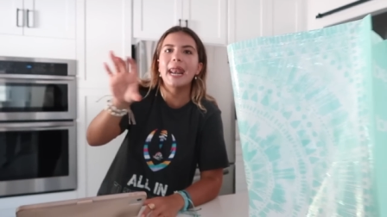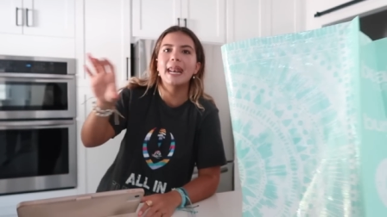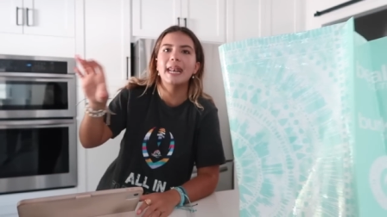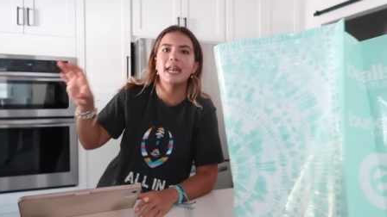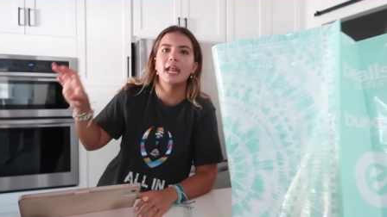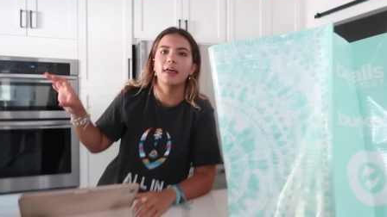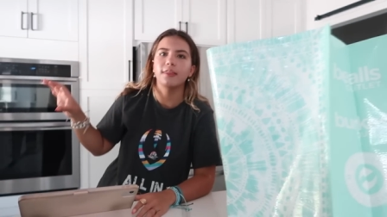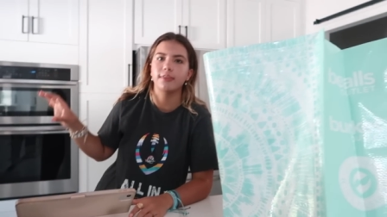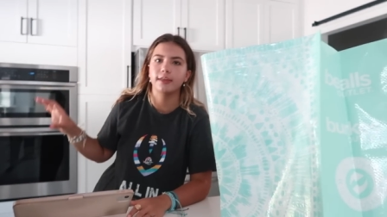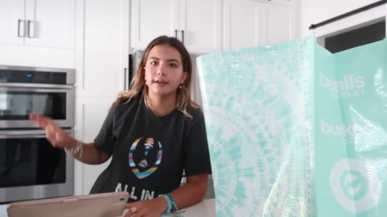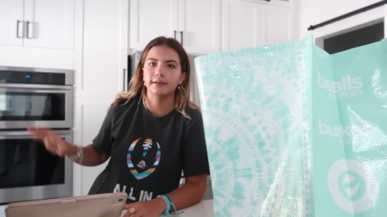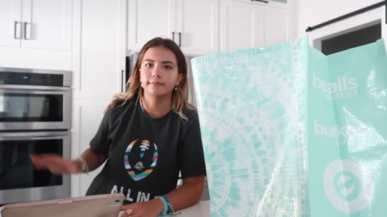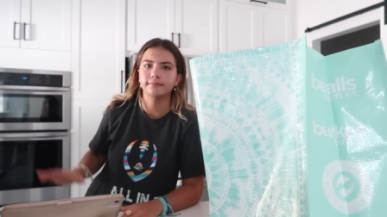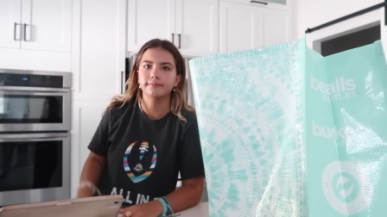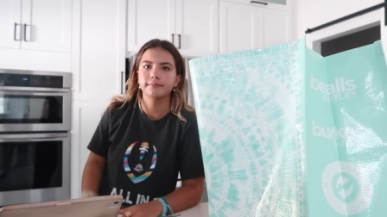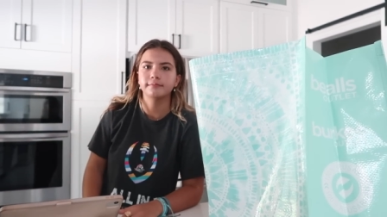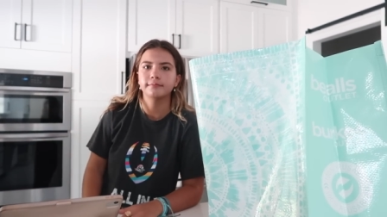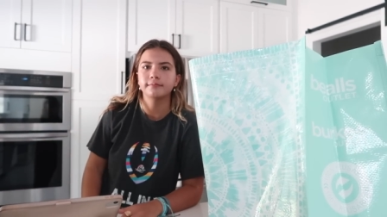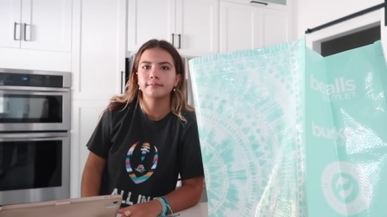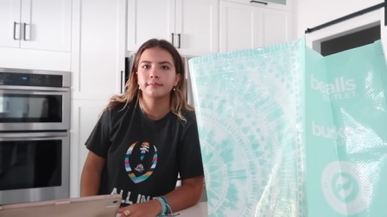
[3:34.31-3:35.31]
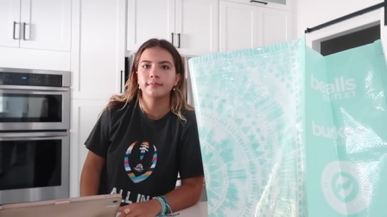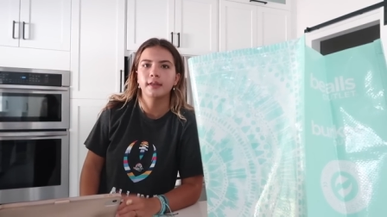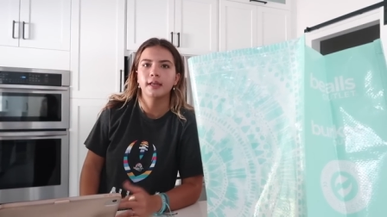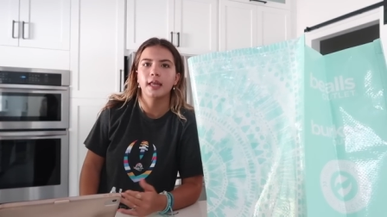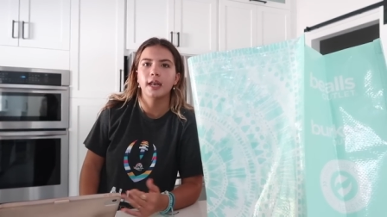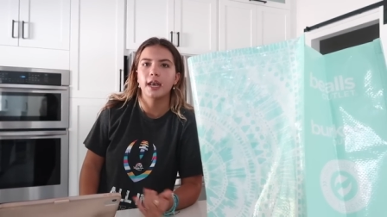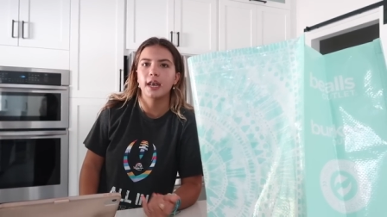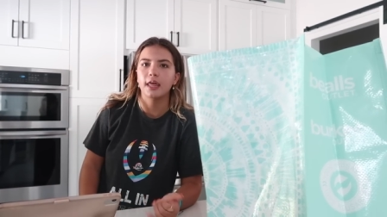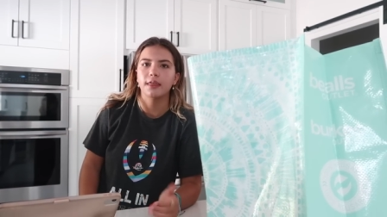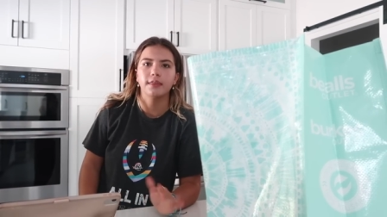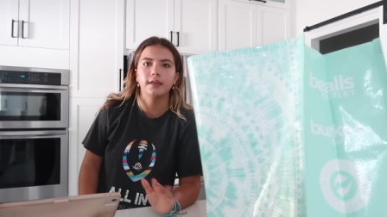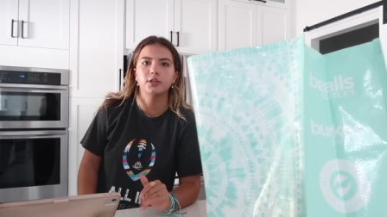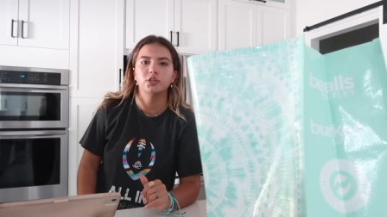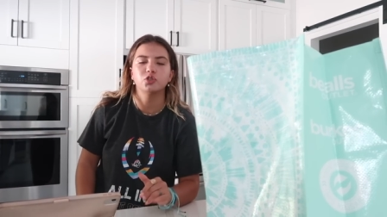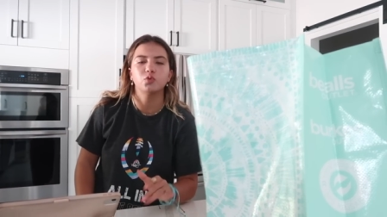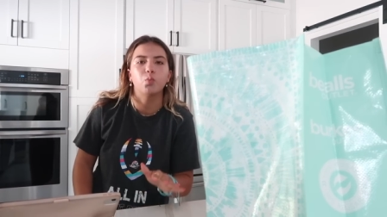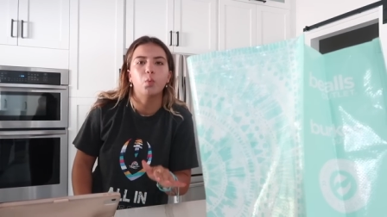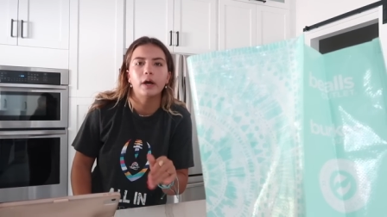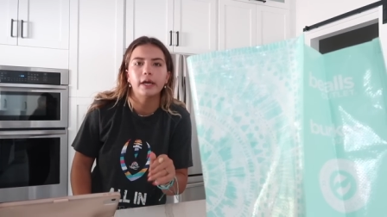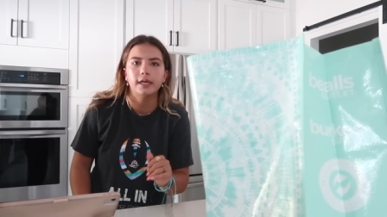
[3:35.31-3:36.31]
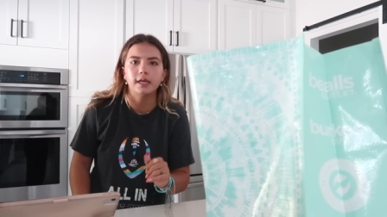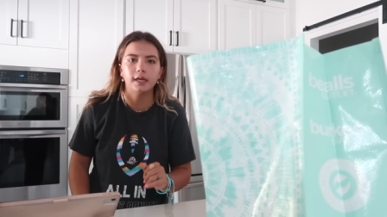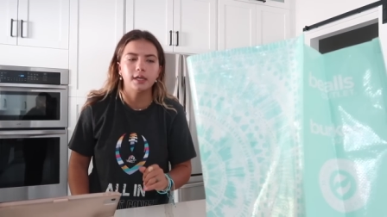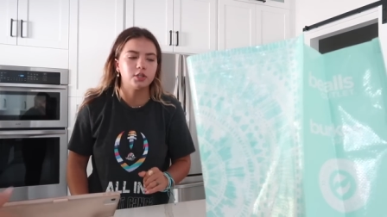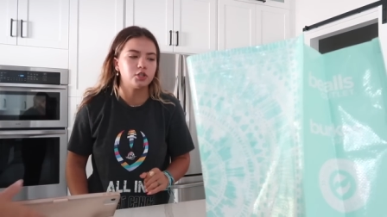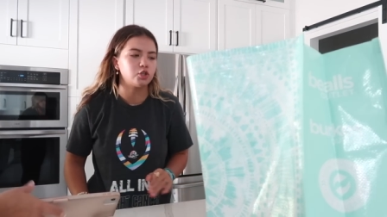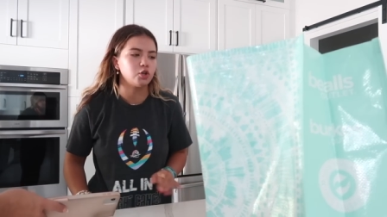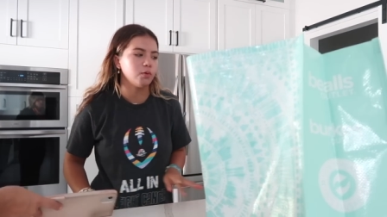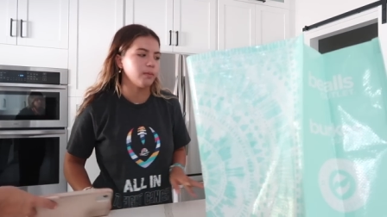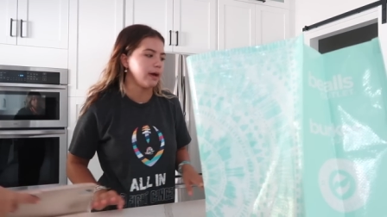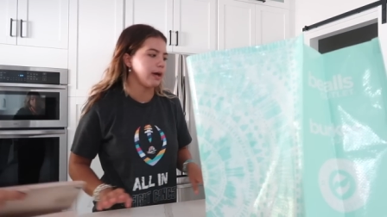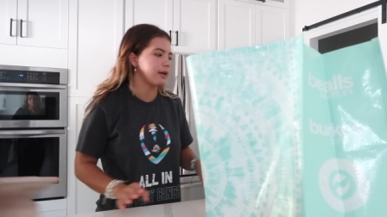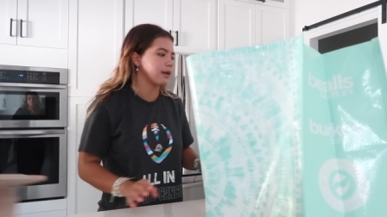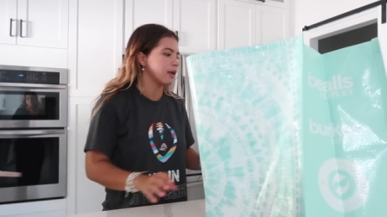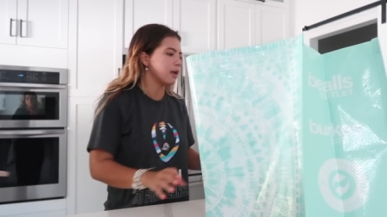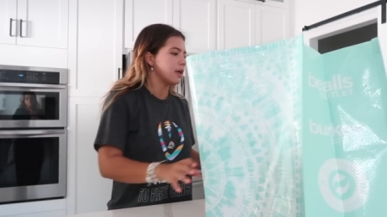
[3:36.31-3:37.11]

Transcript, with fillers: nothing. Nothing, just white. It's so bad.